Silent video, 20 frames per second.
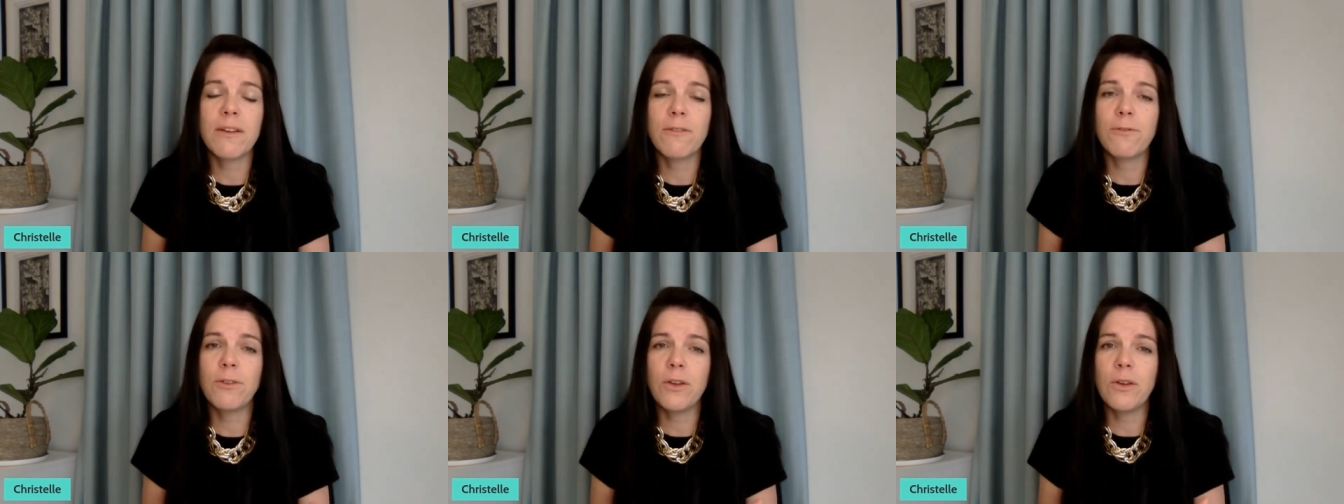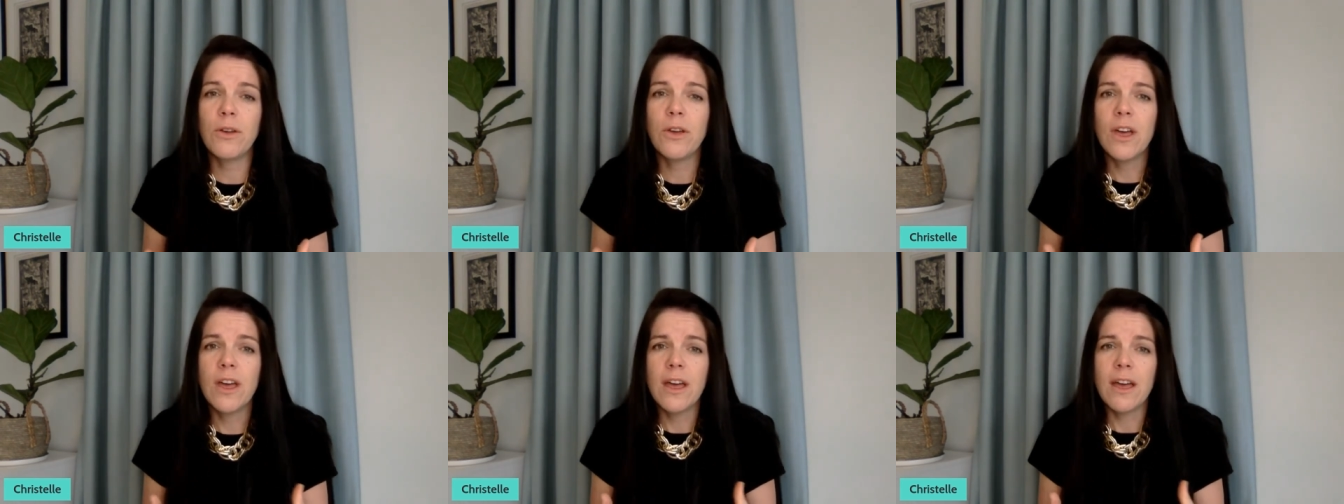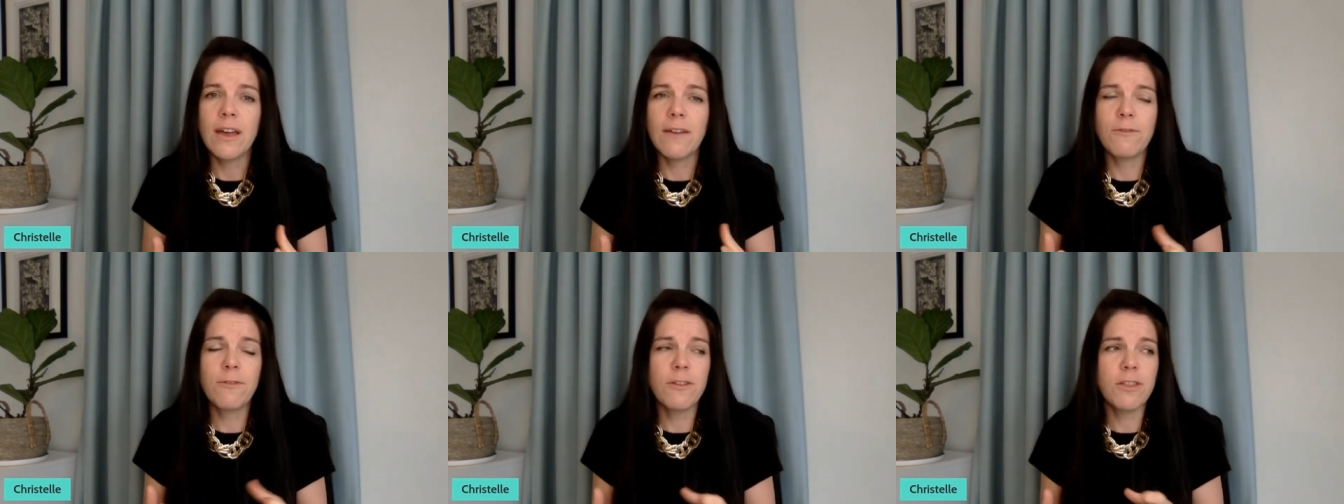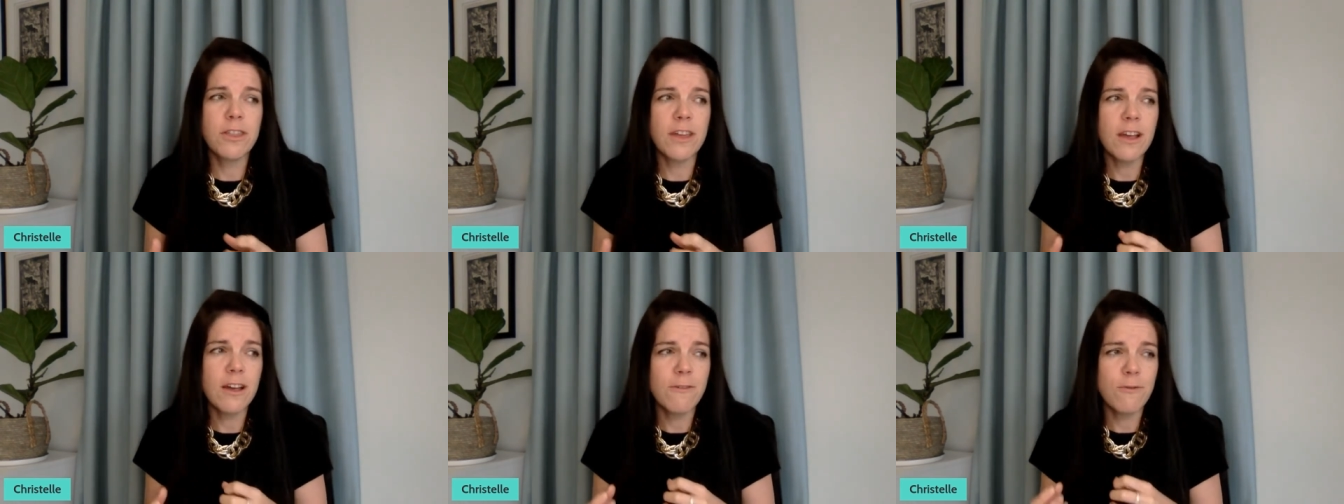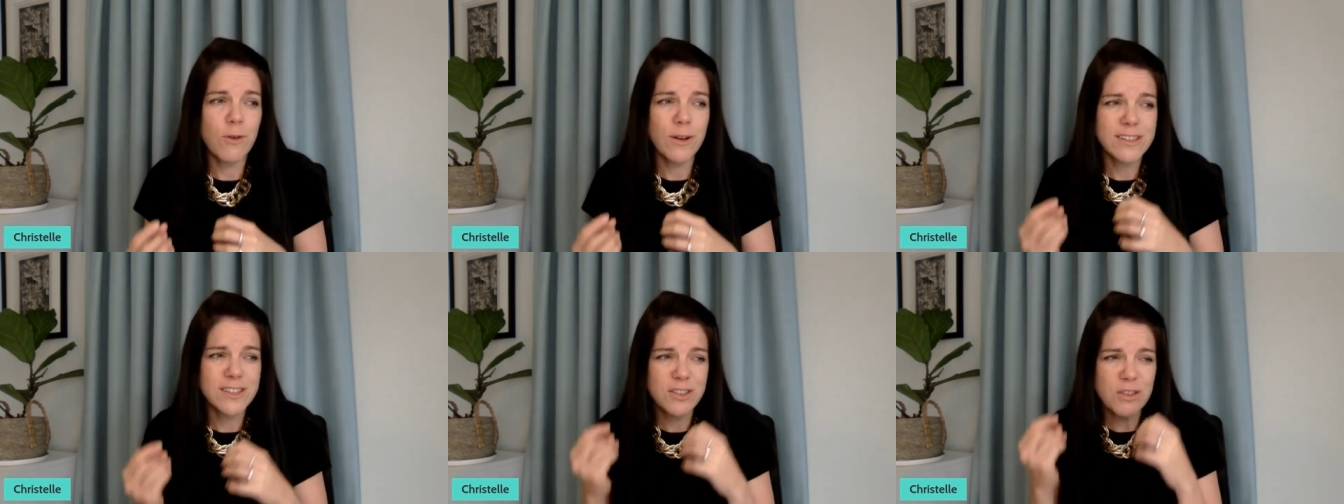If you, if you think
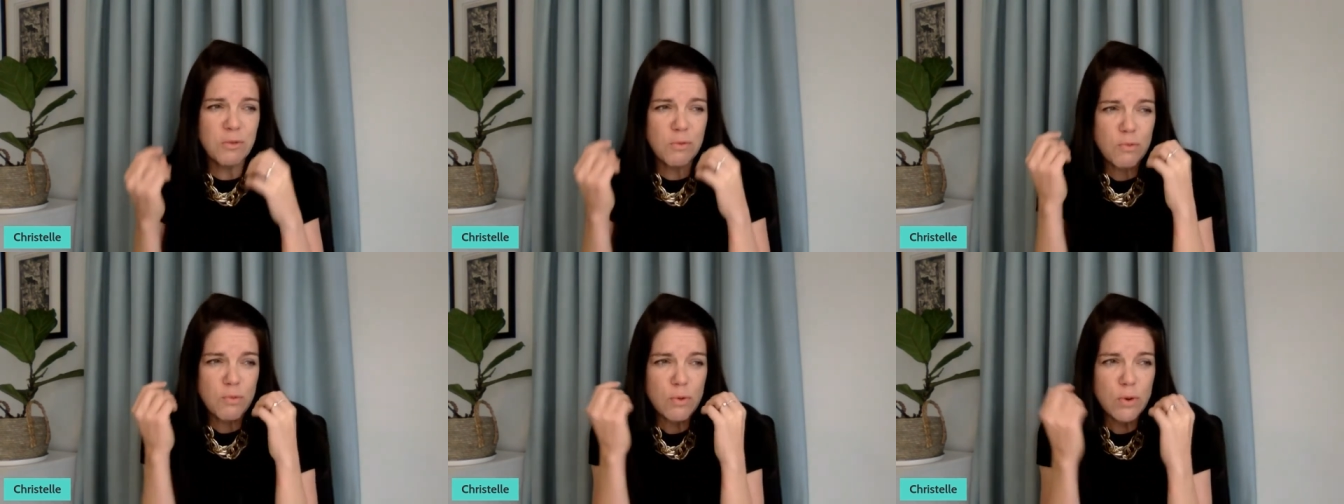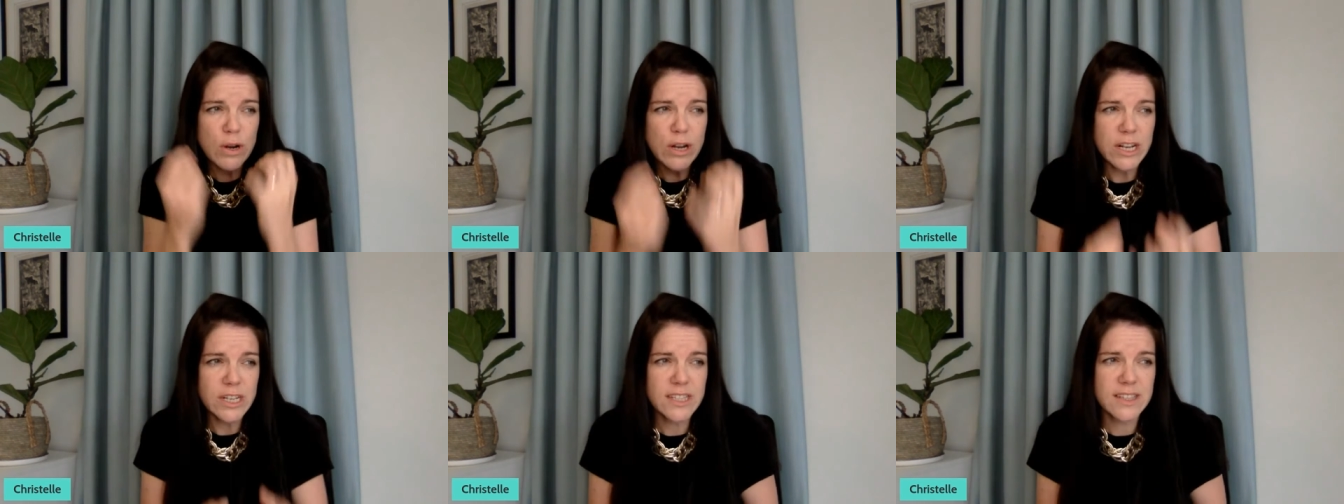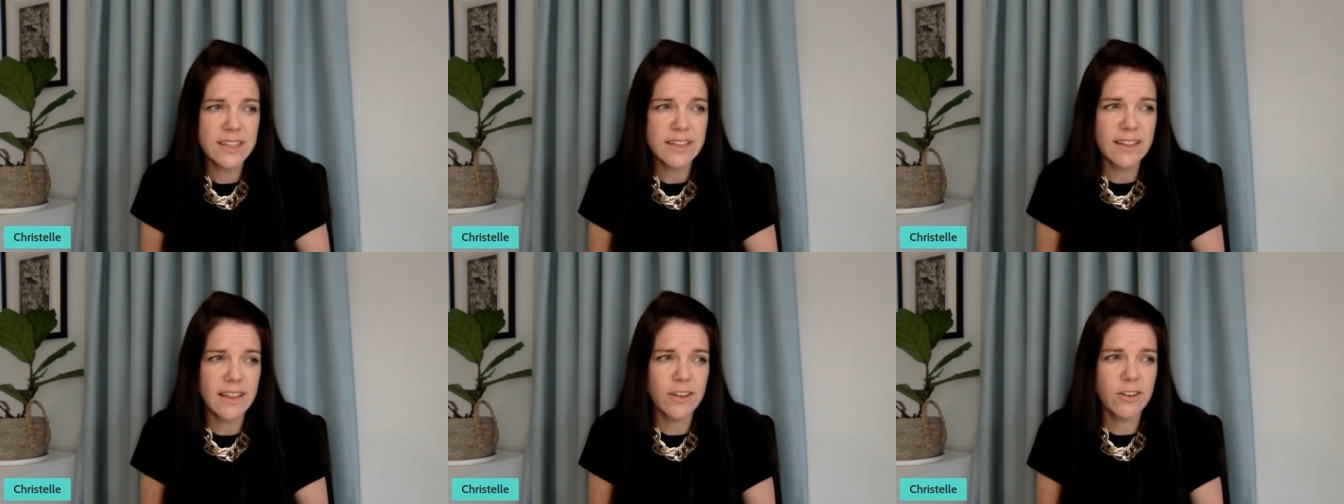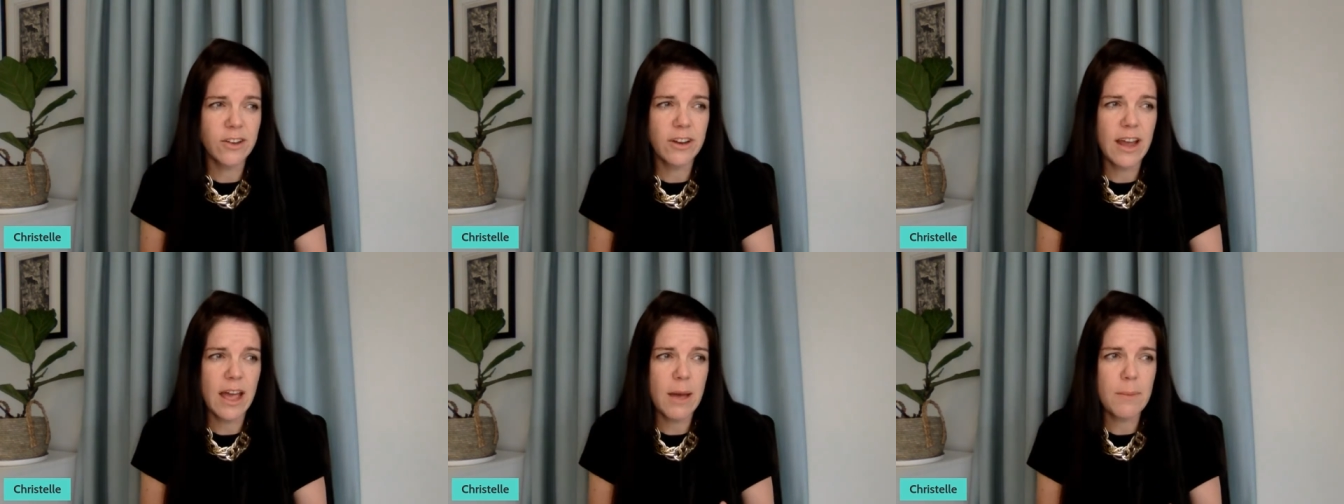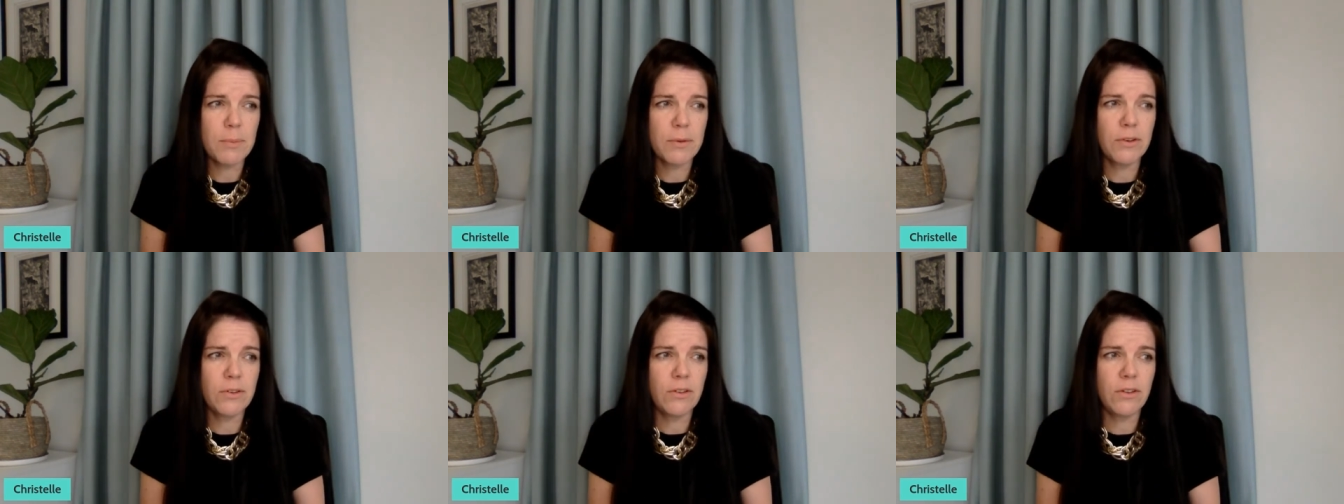of what's the worst thing that could
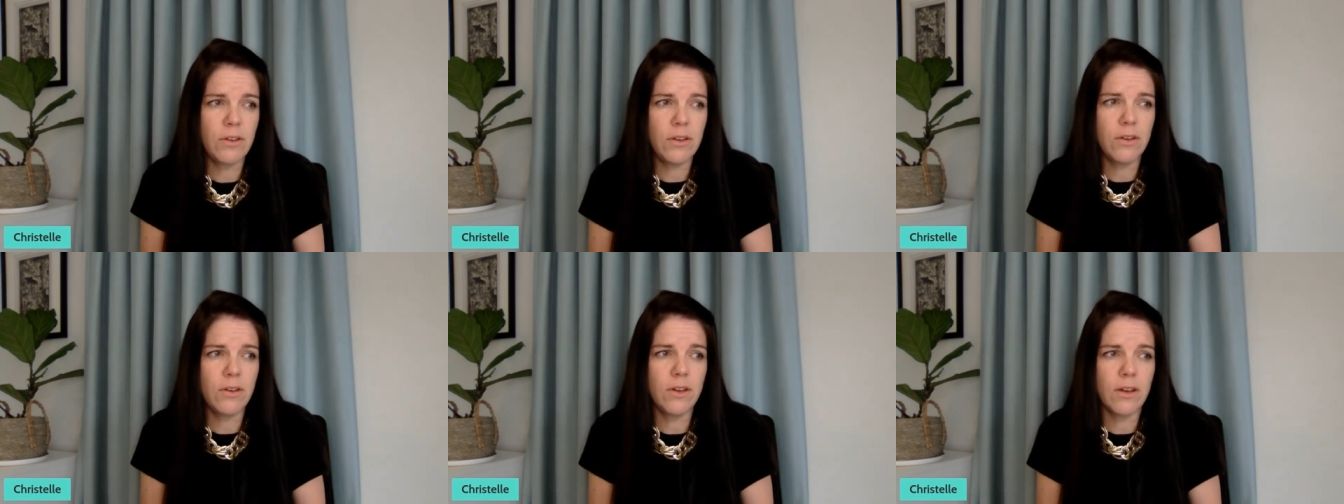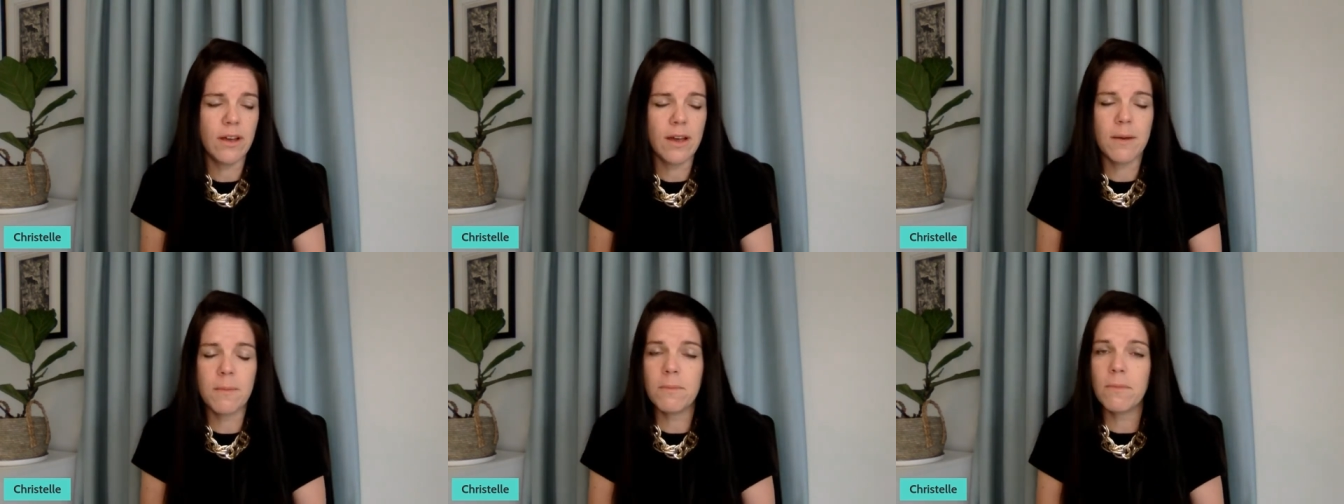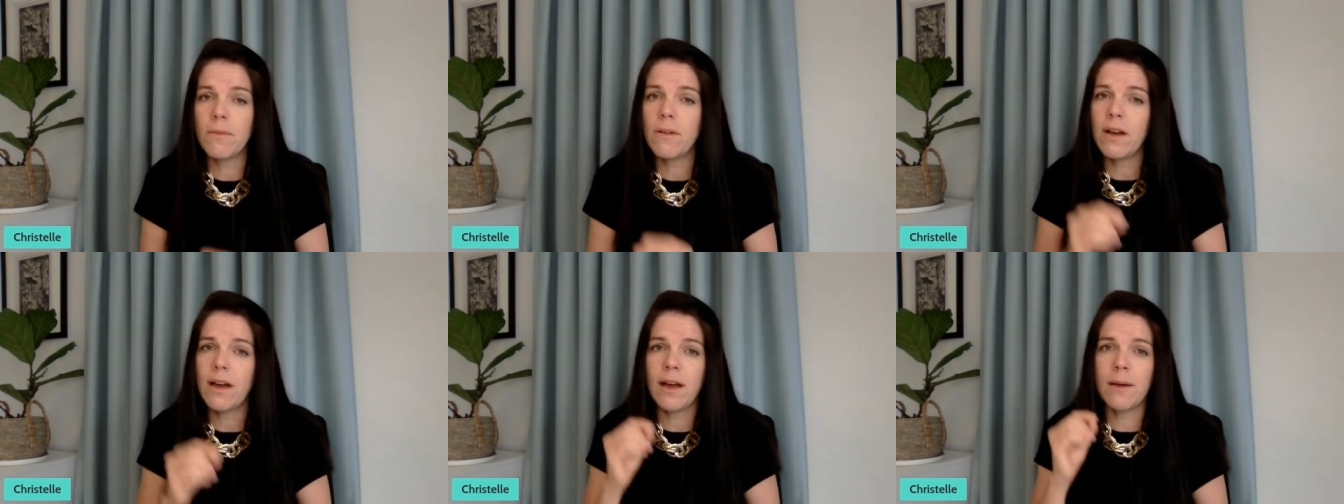happen to you, um,